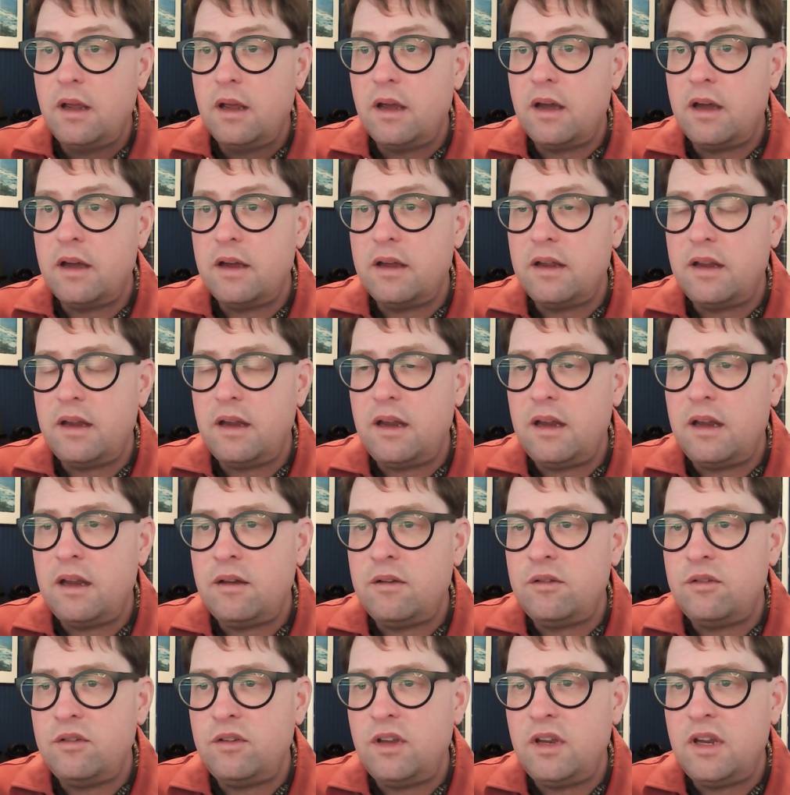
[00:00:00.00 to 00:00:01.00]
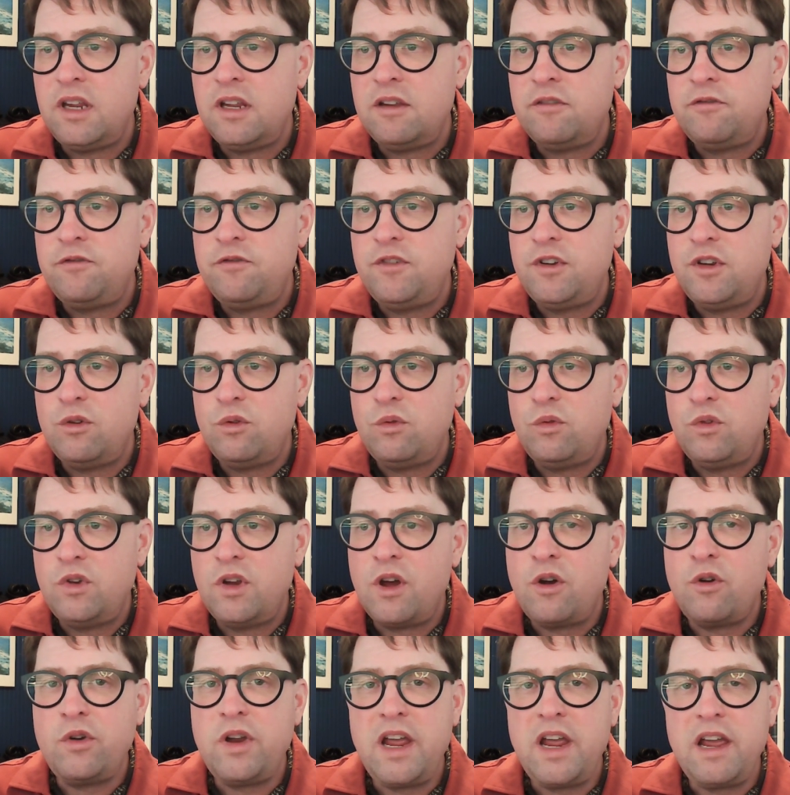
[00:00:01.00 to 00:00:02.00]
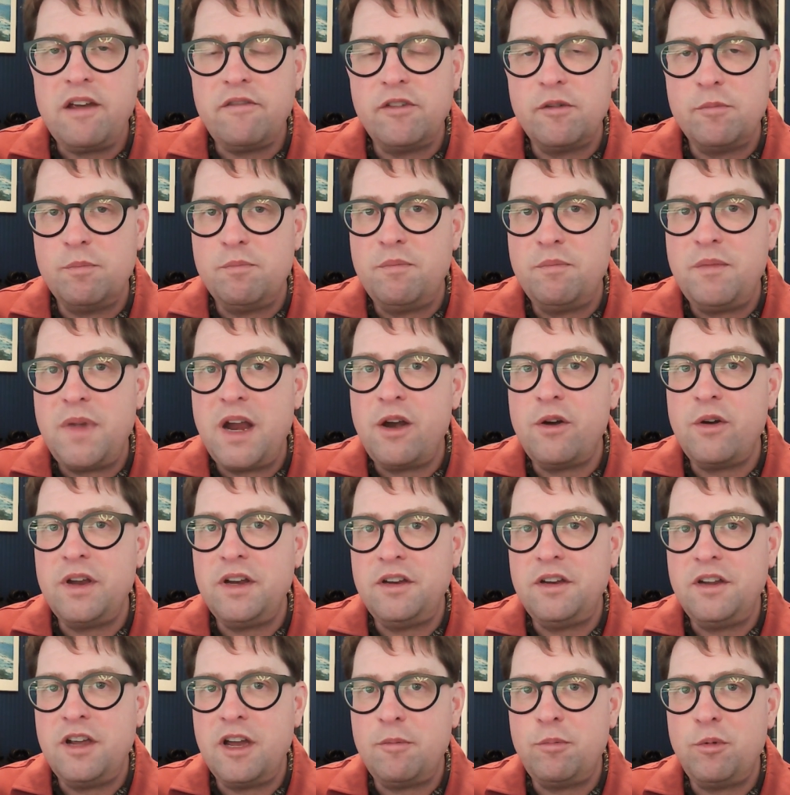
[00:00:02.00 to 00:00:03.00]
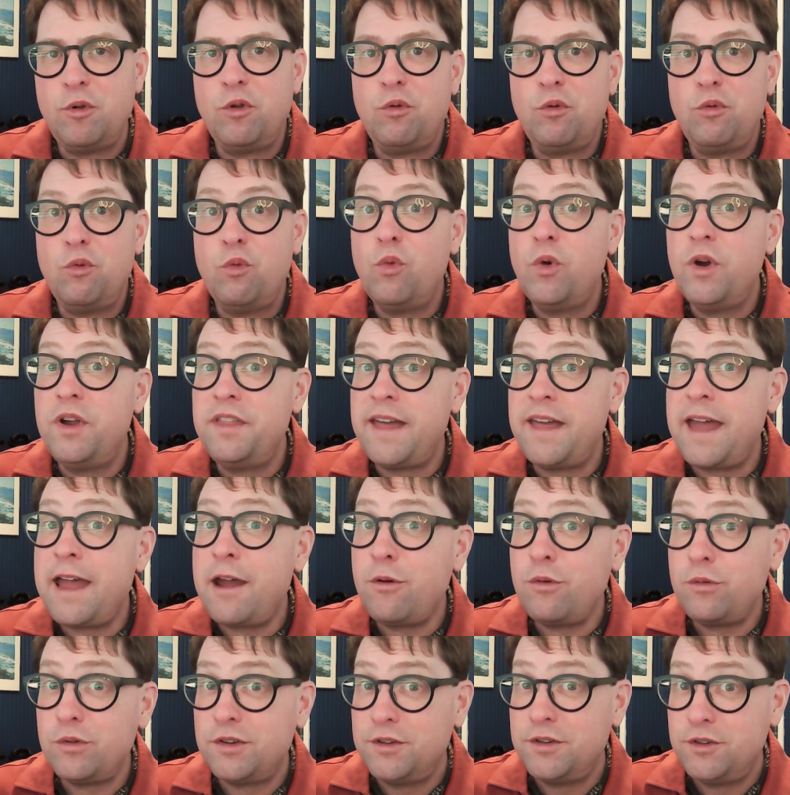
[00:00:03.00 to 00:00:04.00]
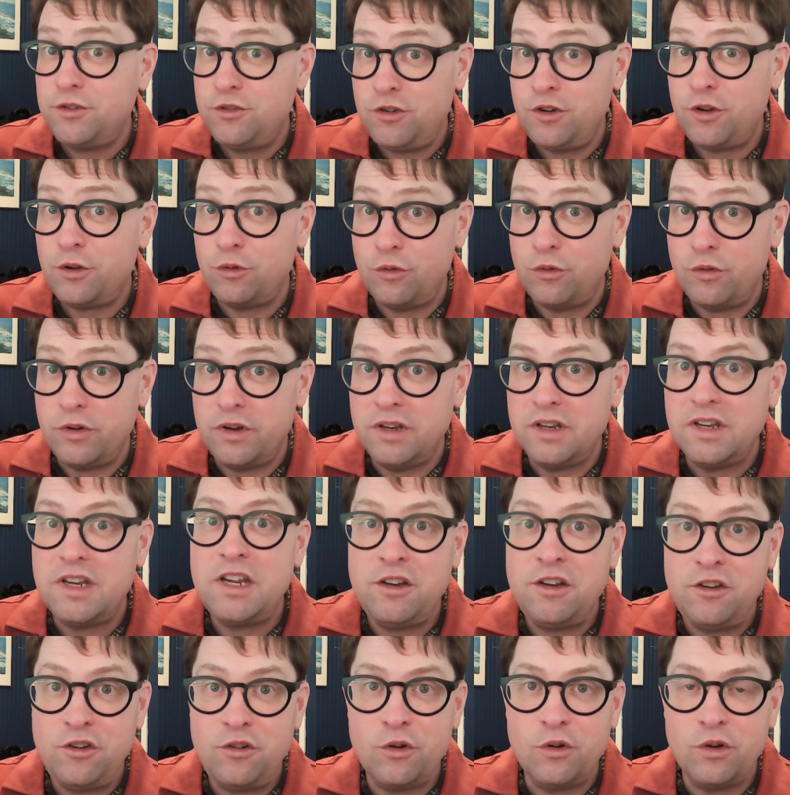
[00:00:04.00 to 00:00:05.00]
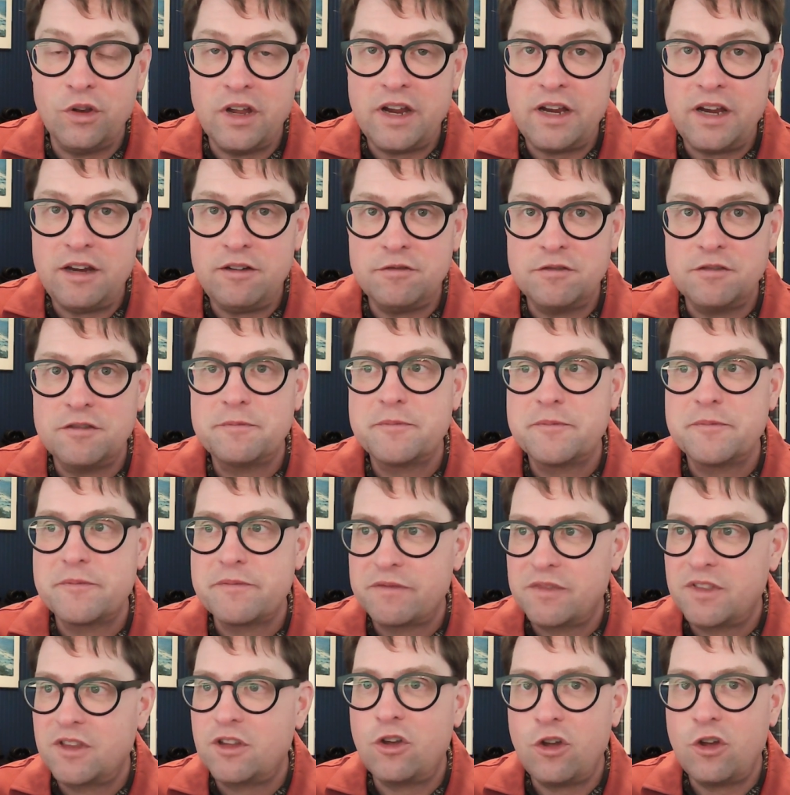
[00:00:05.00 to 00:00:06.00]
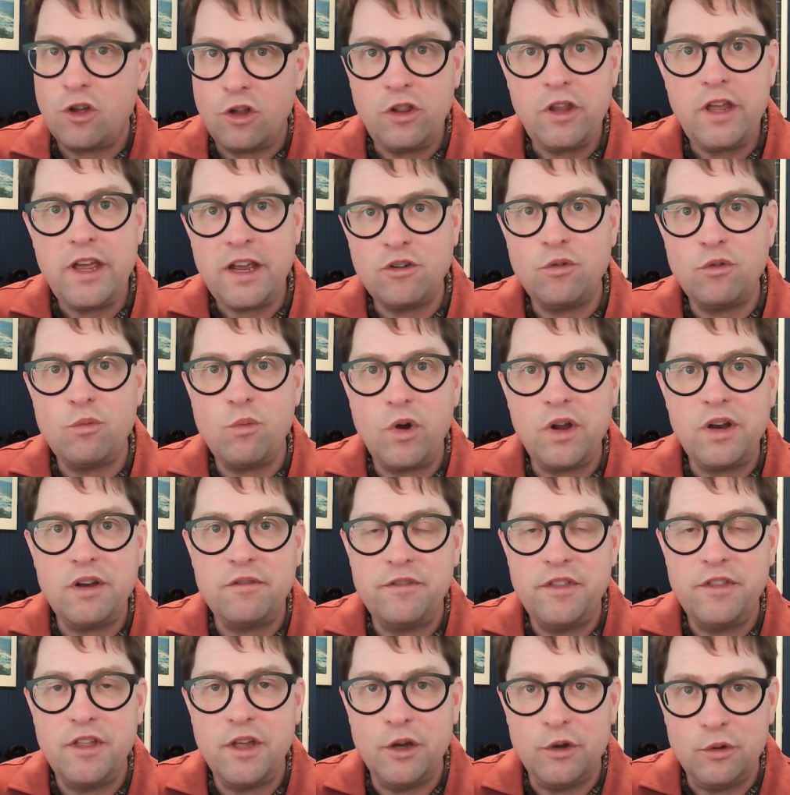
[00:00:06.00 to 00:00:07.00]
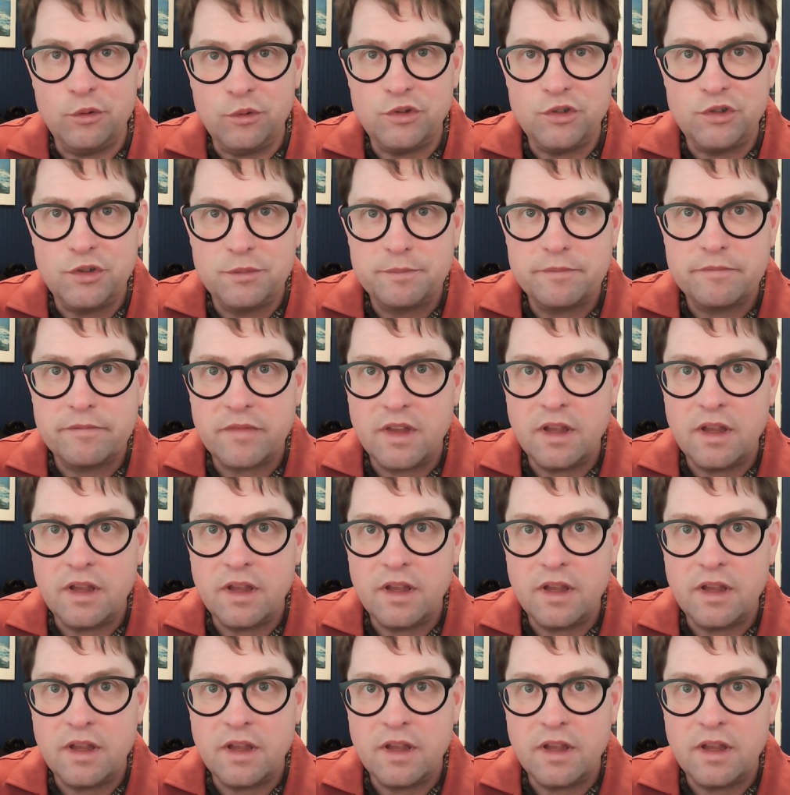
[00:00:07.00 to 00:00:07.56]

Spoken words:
If you don't have a married couple without children in your life, collect one of those.